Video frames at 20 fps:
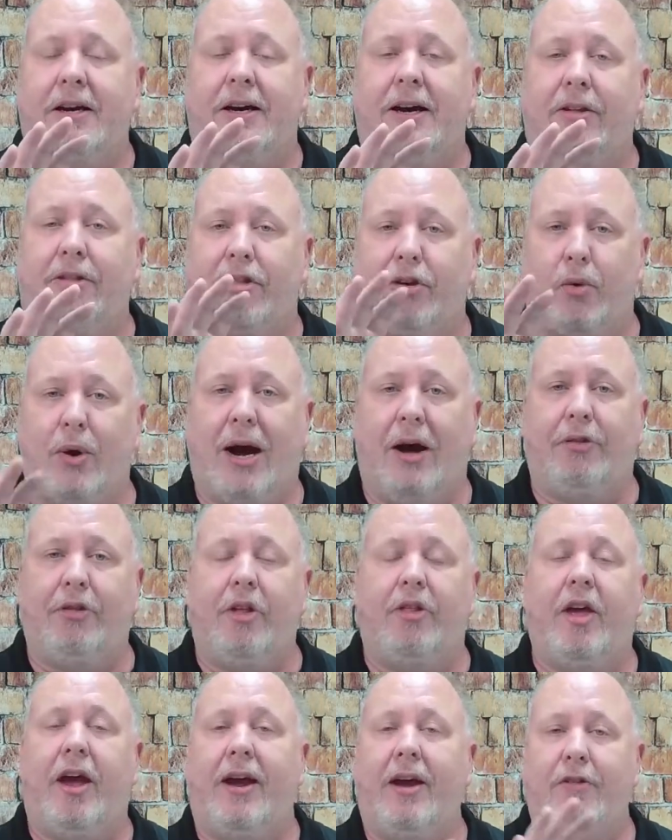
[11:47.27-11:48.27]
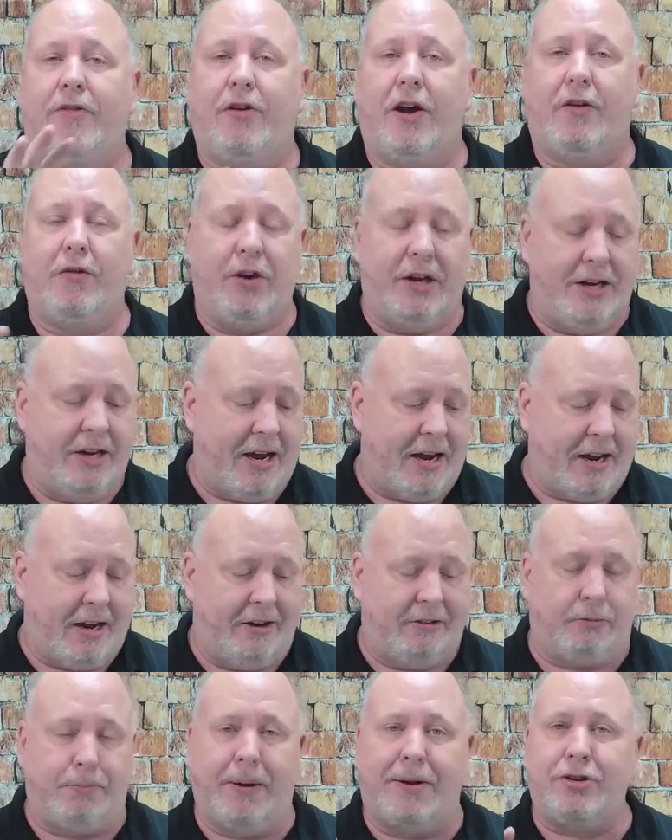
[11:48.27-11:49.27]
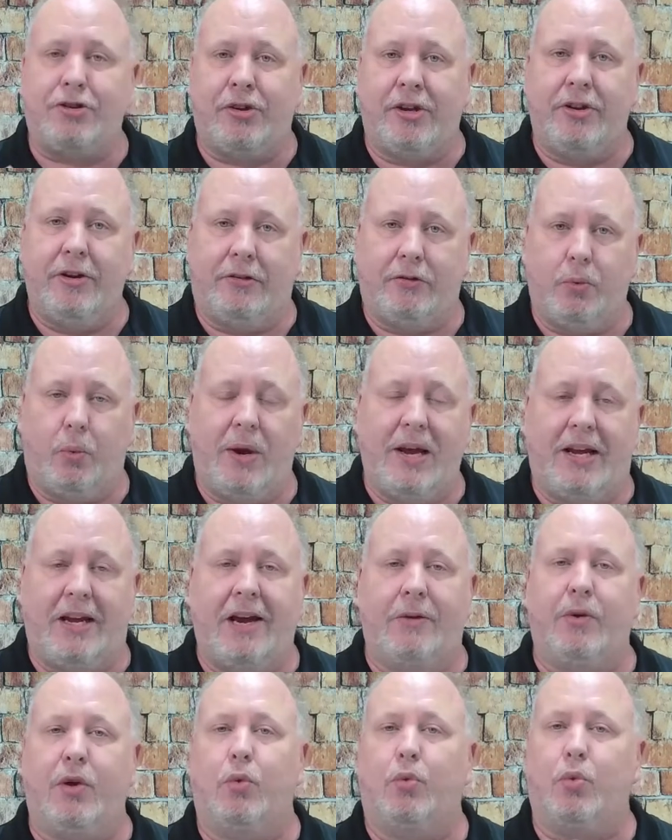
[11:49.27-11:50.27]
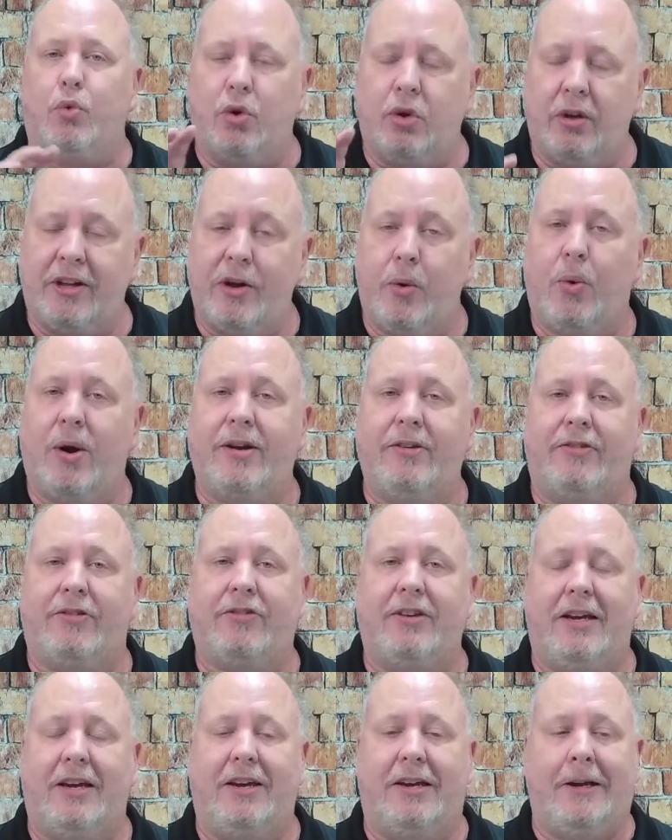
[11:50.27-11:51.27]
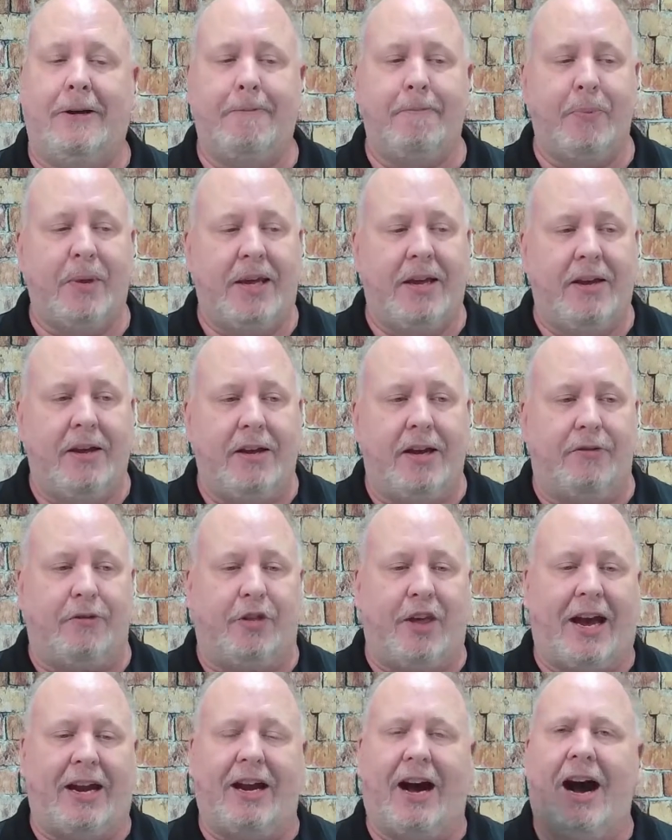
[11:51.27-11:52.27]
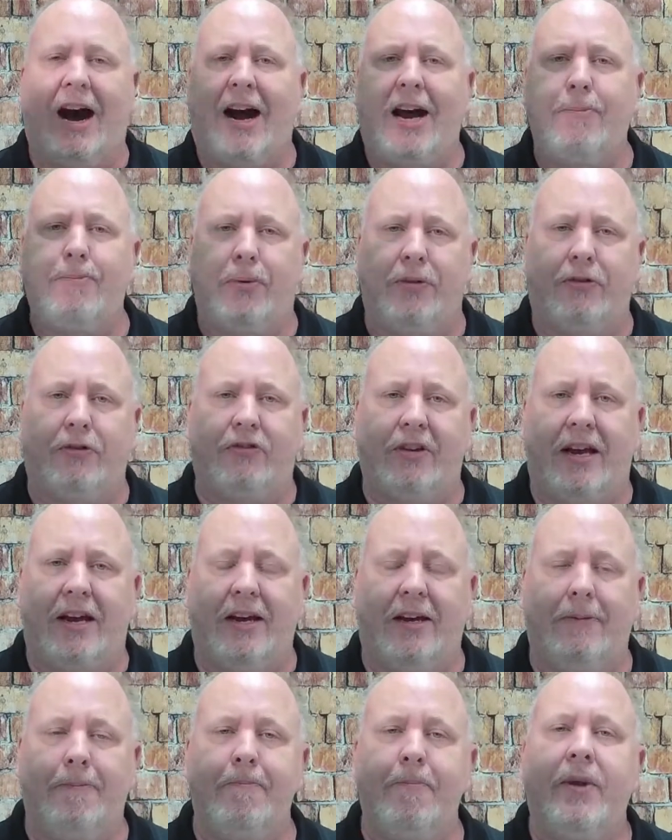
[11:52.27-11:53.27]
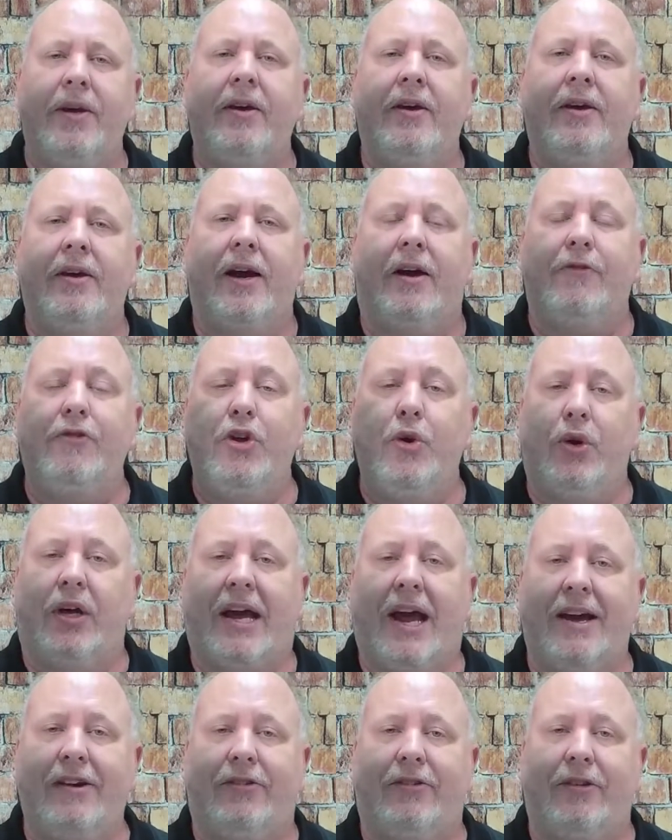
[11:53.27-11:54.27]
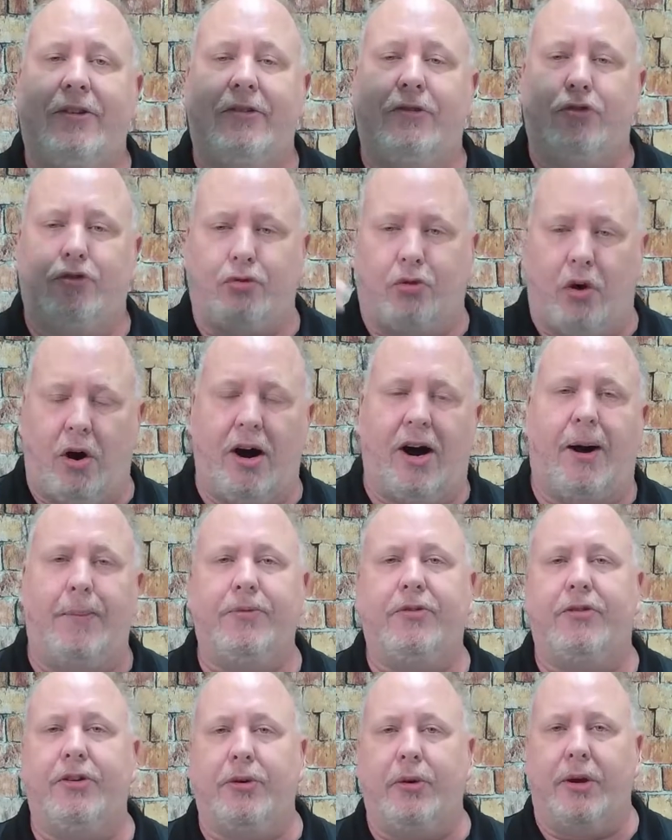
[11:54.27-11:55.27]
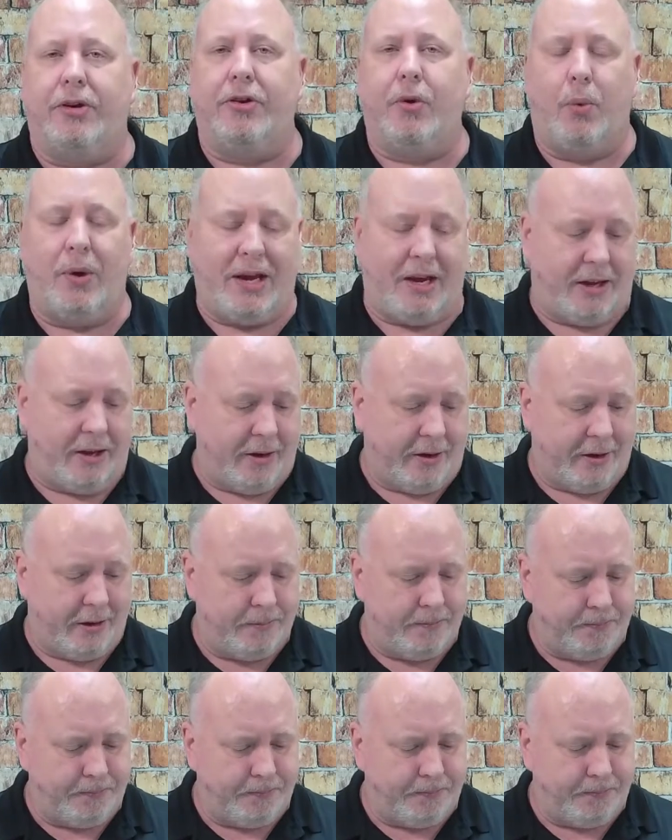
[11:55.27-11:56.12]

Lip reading: throughout the day of every day, especially this weekend. We really want to see if that high percent of new cases drops during the weekend.